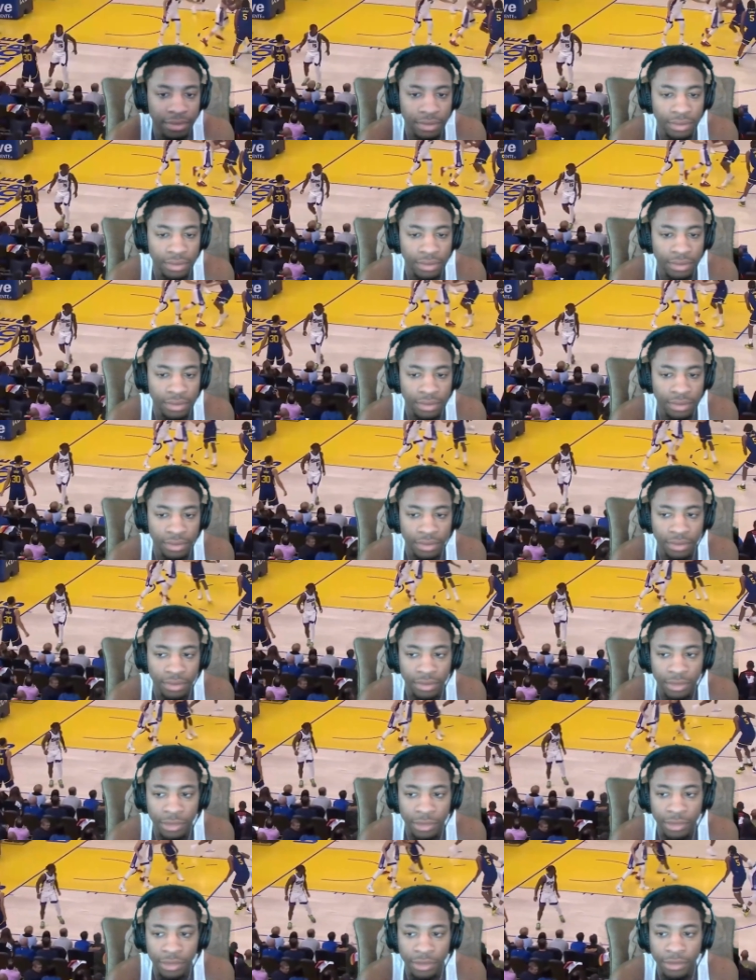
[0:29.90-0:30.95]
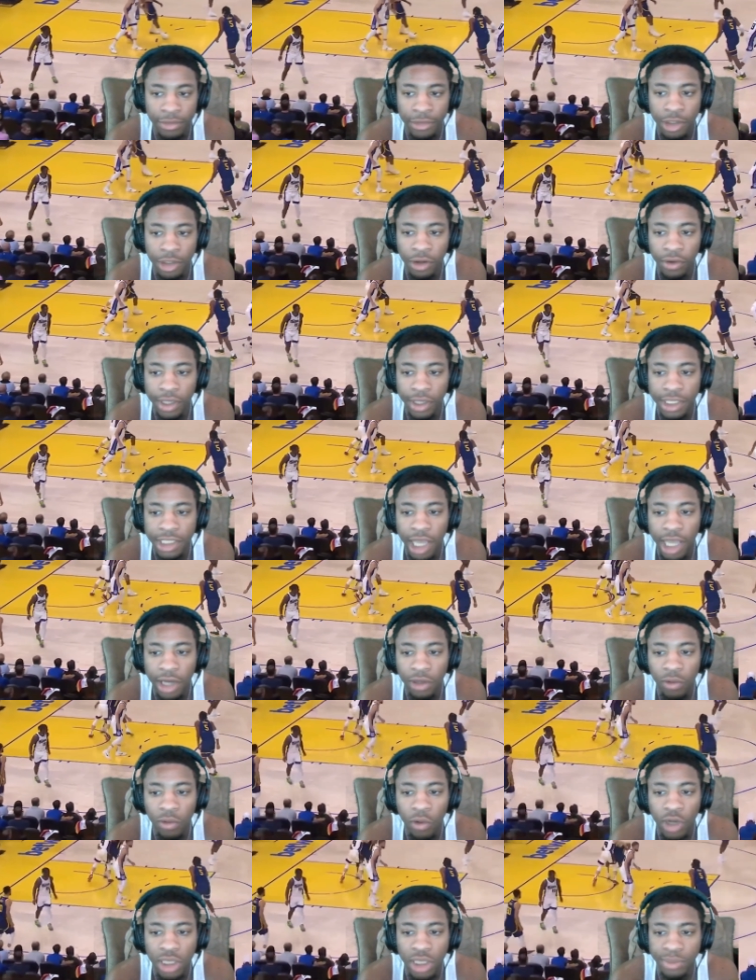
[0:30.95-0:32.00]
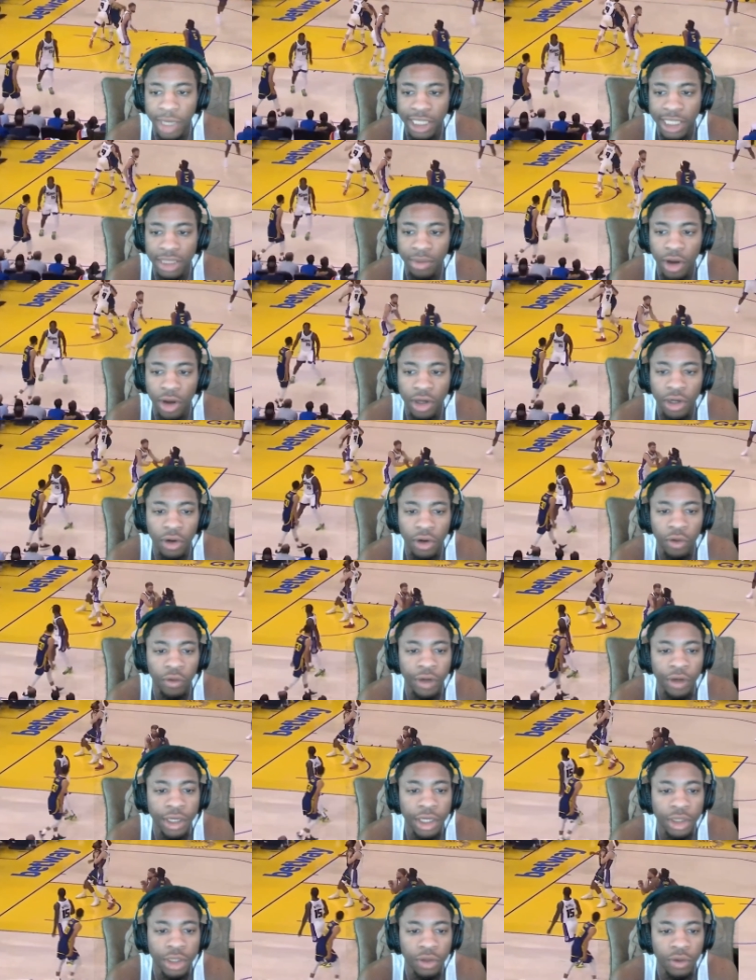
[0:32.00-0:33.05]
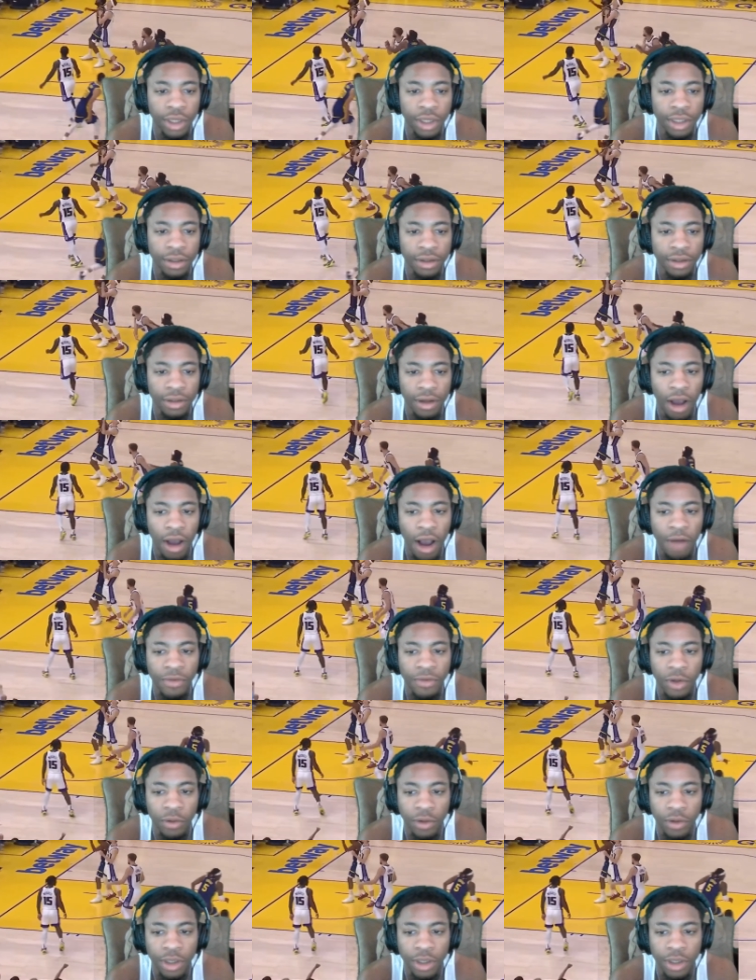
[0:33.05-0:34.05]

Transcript: second leading scorer in the NBA. You don't get tired of Warriors basketball though. Green at three, off the